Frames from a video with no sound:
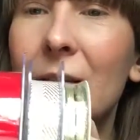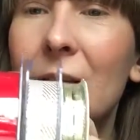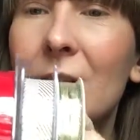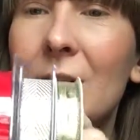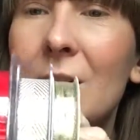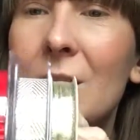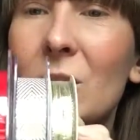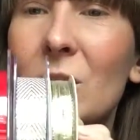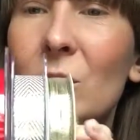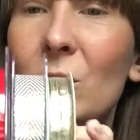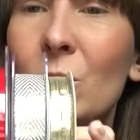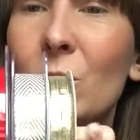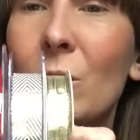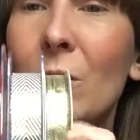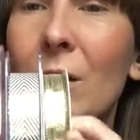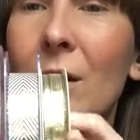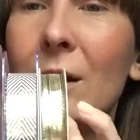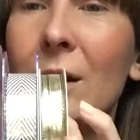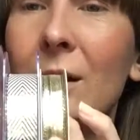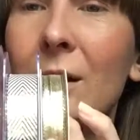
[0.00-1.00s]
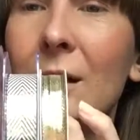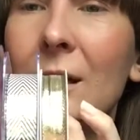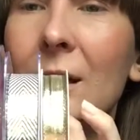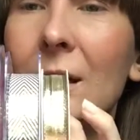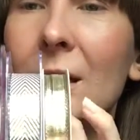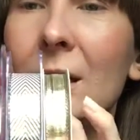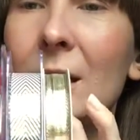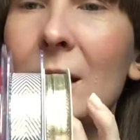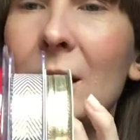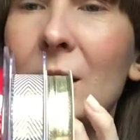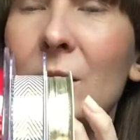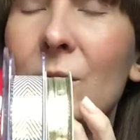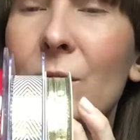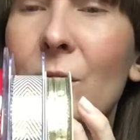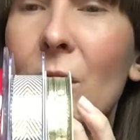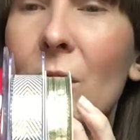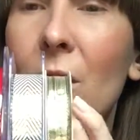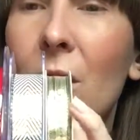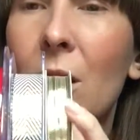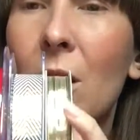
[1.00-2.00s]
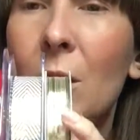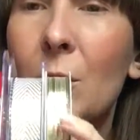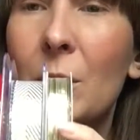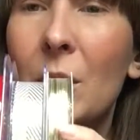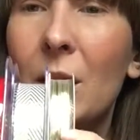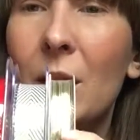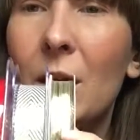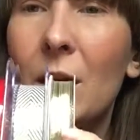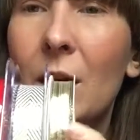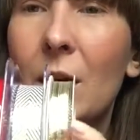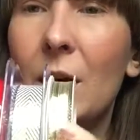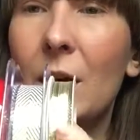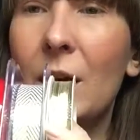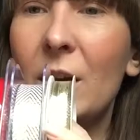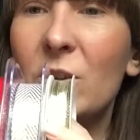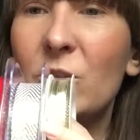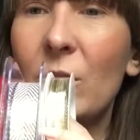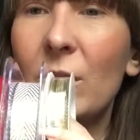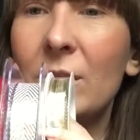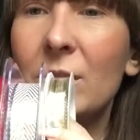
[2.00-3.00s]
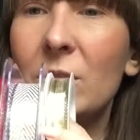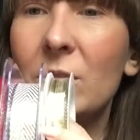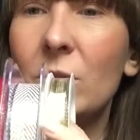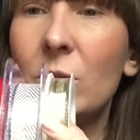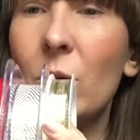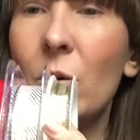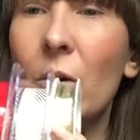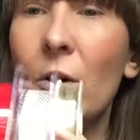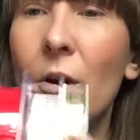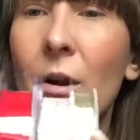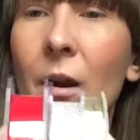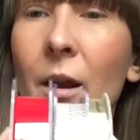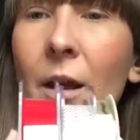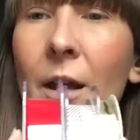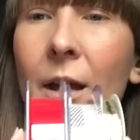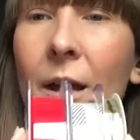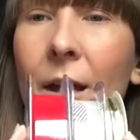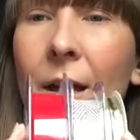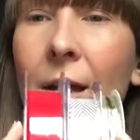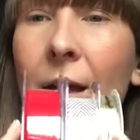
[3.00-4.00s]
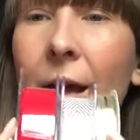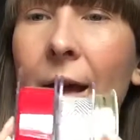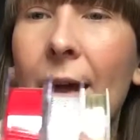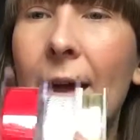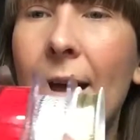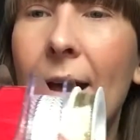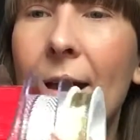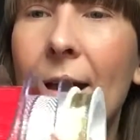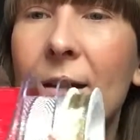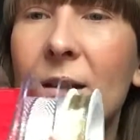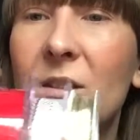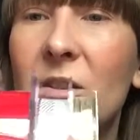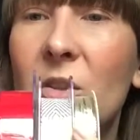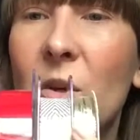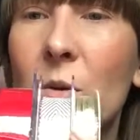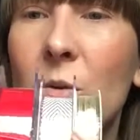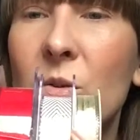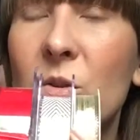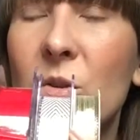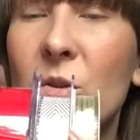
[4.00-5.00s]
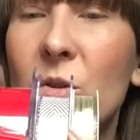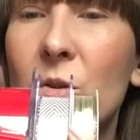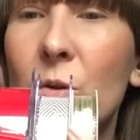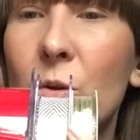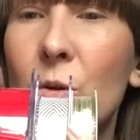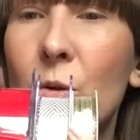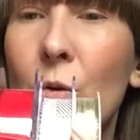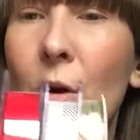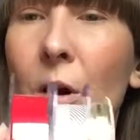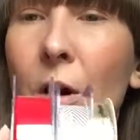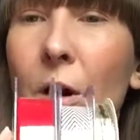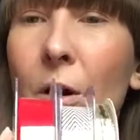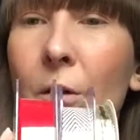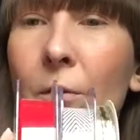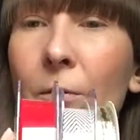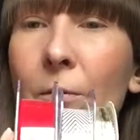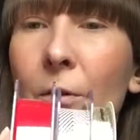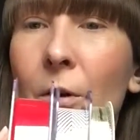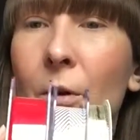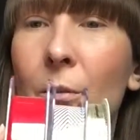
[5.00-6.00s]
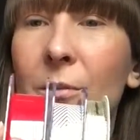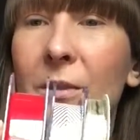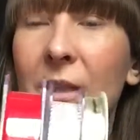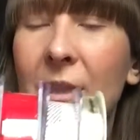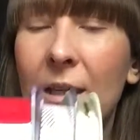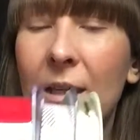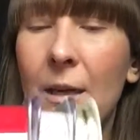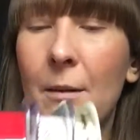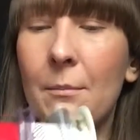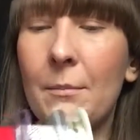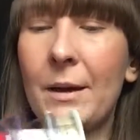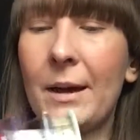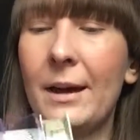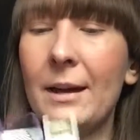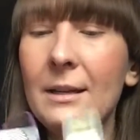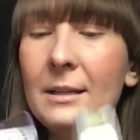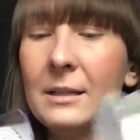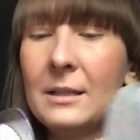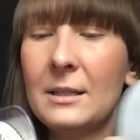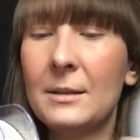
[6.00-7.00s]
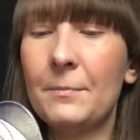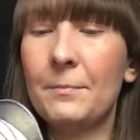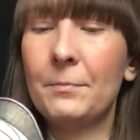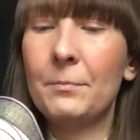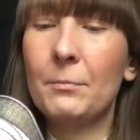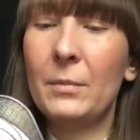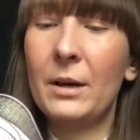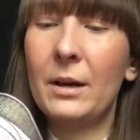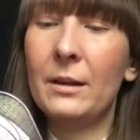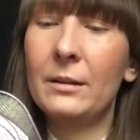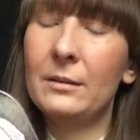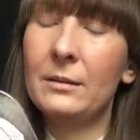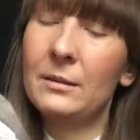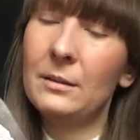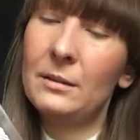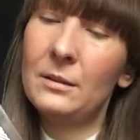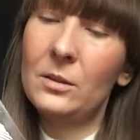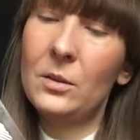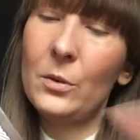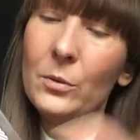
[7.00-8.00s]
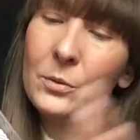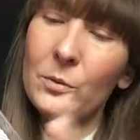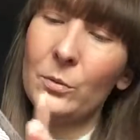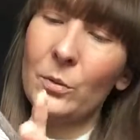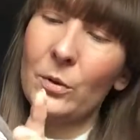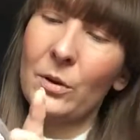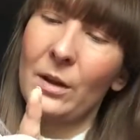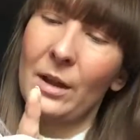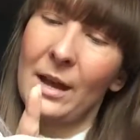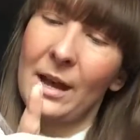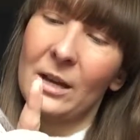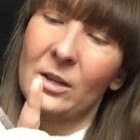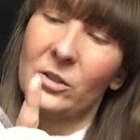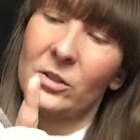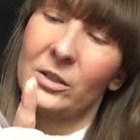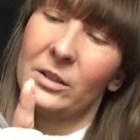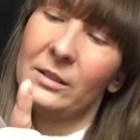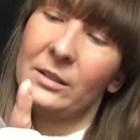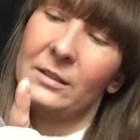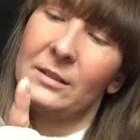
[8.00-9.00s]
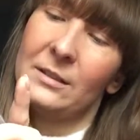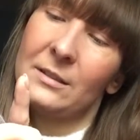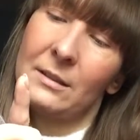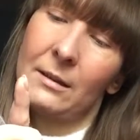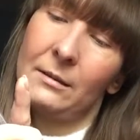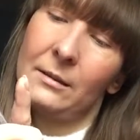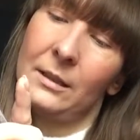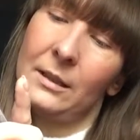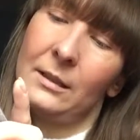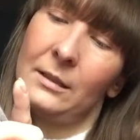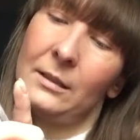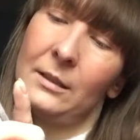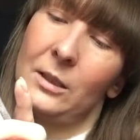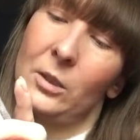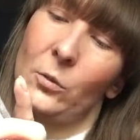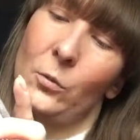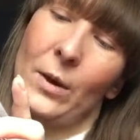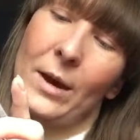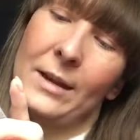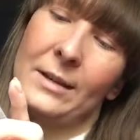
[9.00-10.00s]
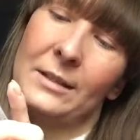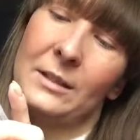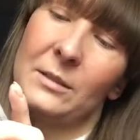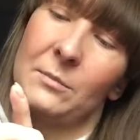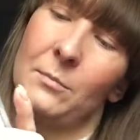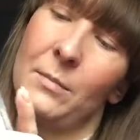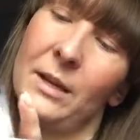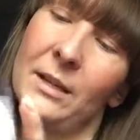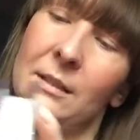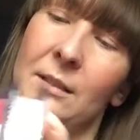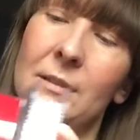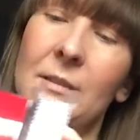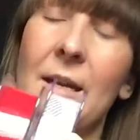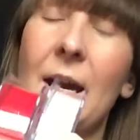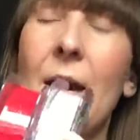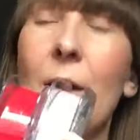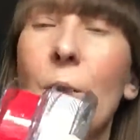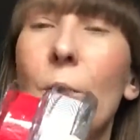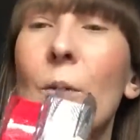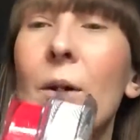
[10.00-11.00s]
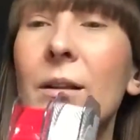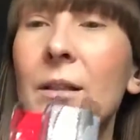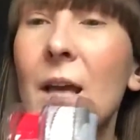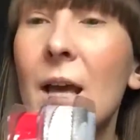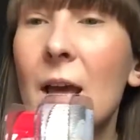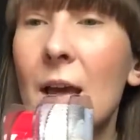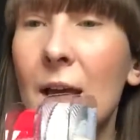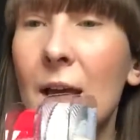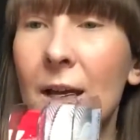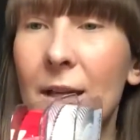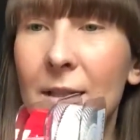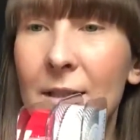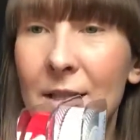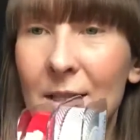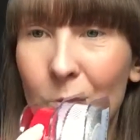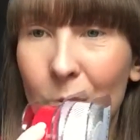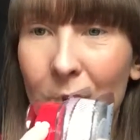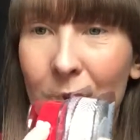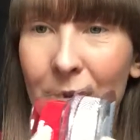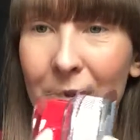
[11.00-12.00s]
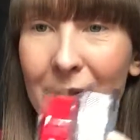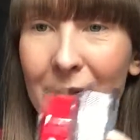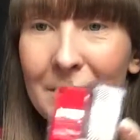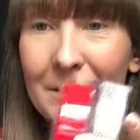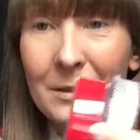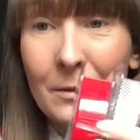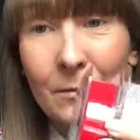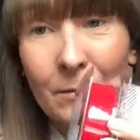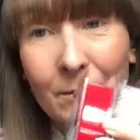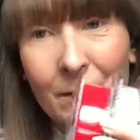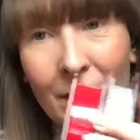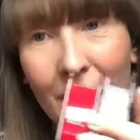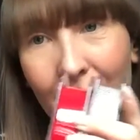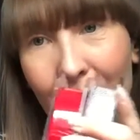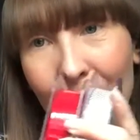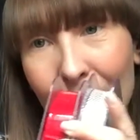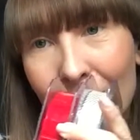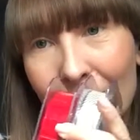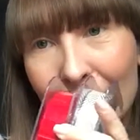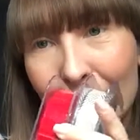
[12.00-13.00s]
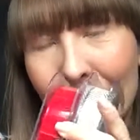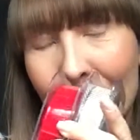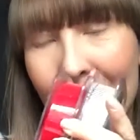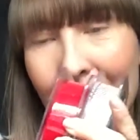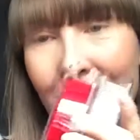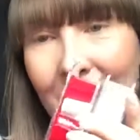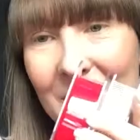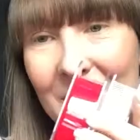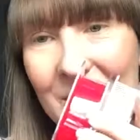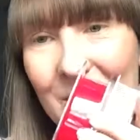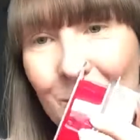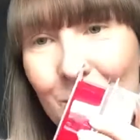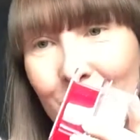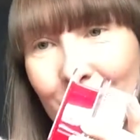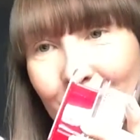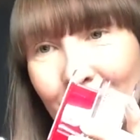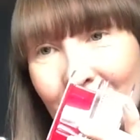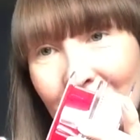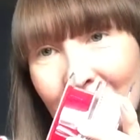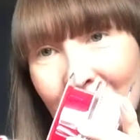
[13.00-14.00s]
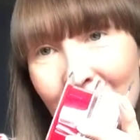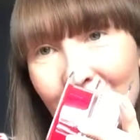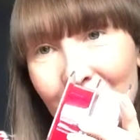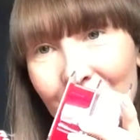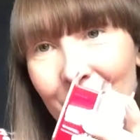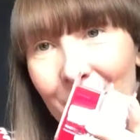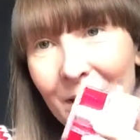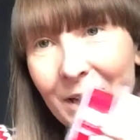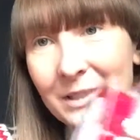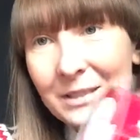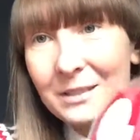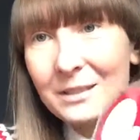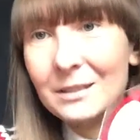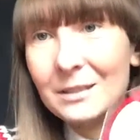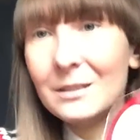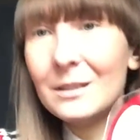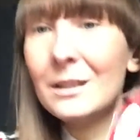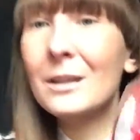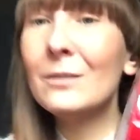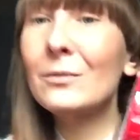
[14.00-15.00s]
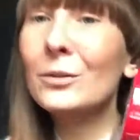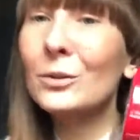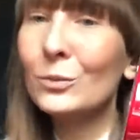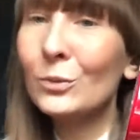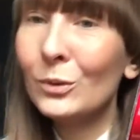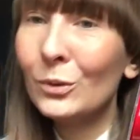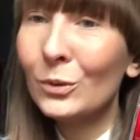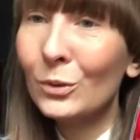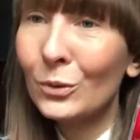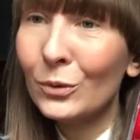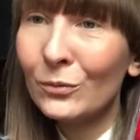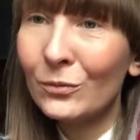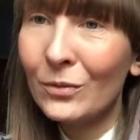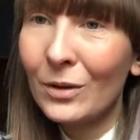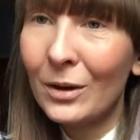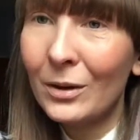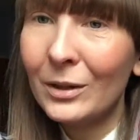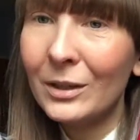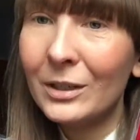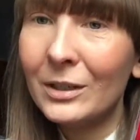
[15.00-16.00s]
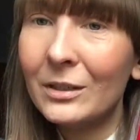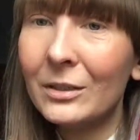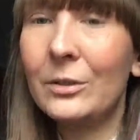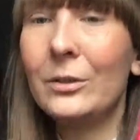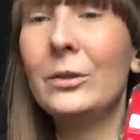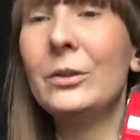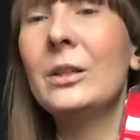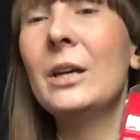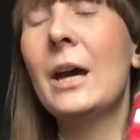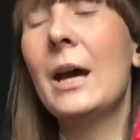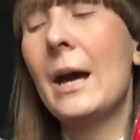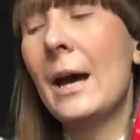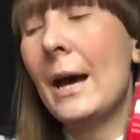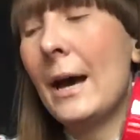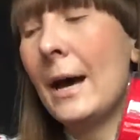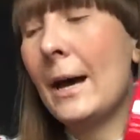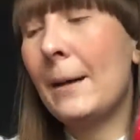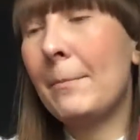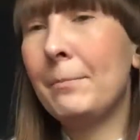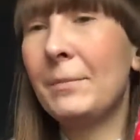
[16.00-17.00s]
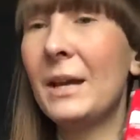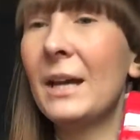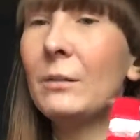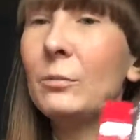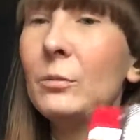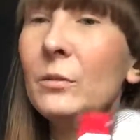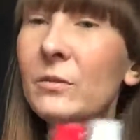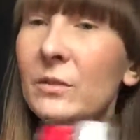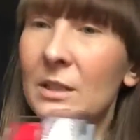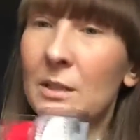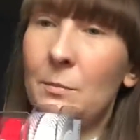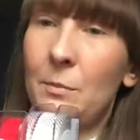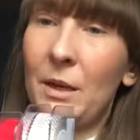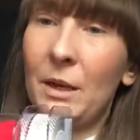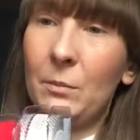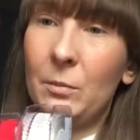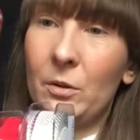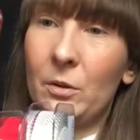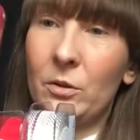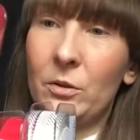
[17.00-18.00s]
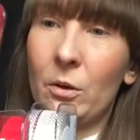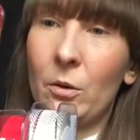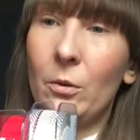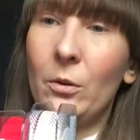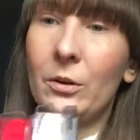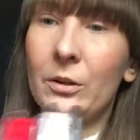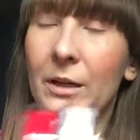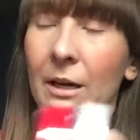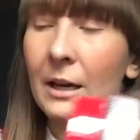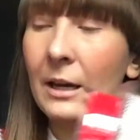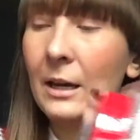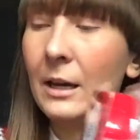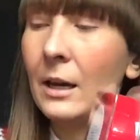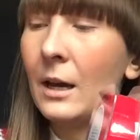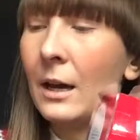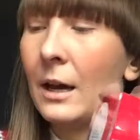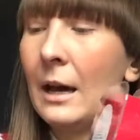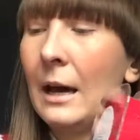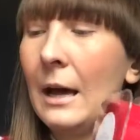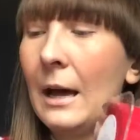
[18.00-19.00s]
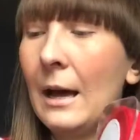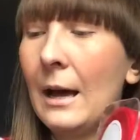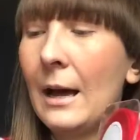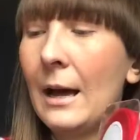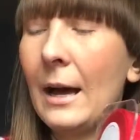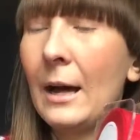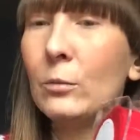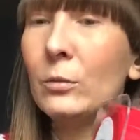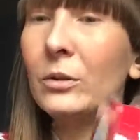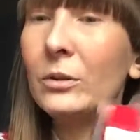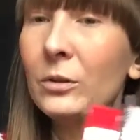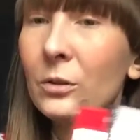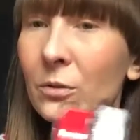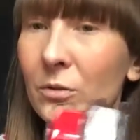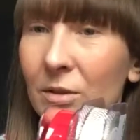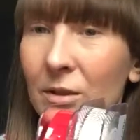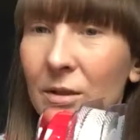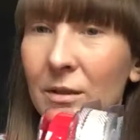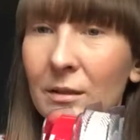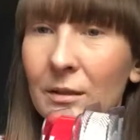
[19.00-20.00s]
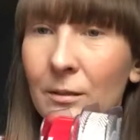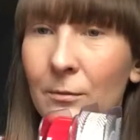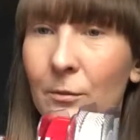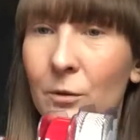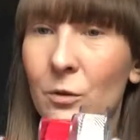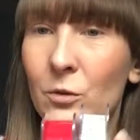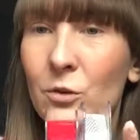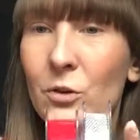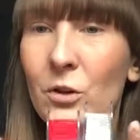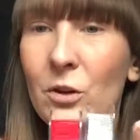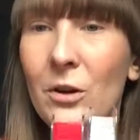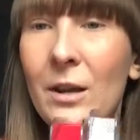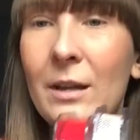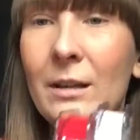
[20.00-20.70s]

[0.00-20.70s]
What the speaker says: This one is from a drugstore, and those two are from TK Maxx, but those were actually designed in the US, made in Taiwan. This one is a velvet one, so it's very festive. It will look very good. Not with this paper though, okay? I will use it in the future.